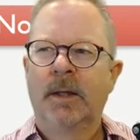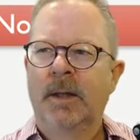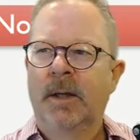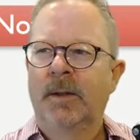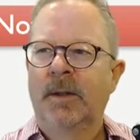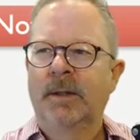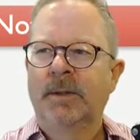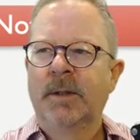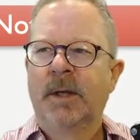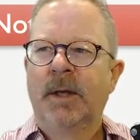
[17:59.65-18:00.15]

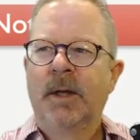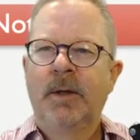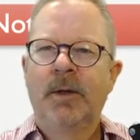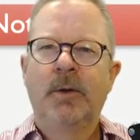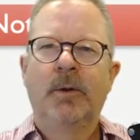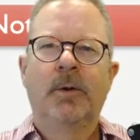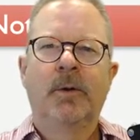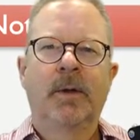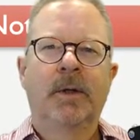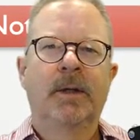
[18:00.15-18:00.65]
Now
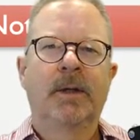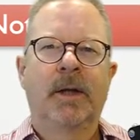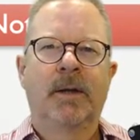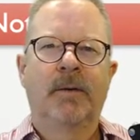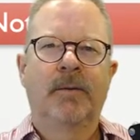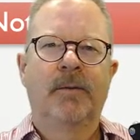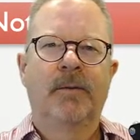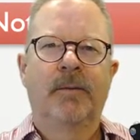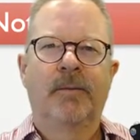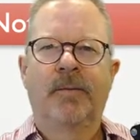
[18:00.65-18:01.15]
you can look at
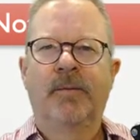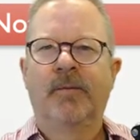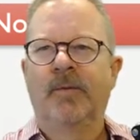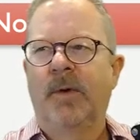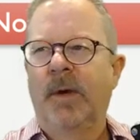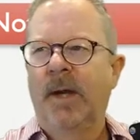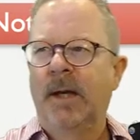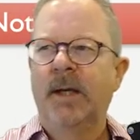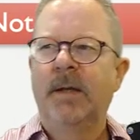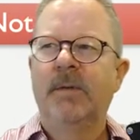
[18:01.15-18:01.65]
that
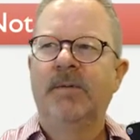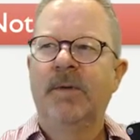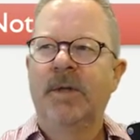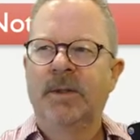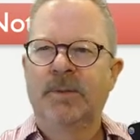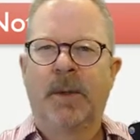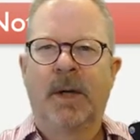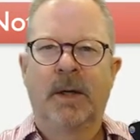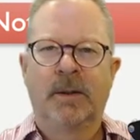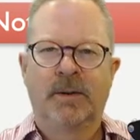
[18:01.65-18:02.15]
for any of
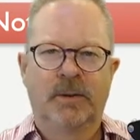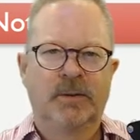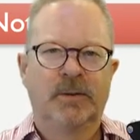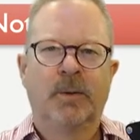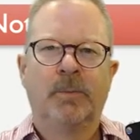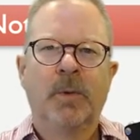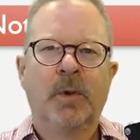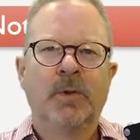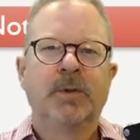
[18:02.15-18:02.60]
these boxes or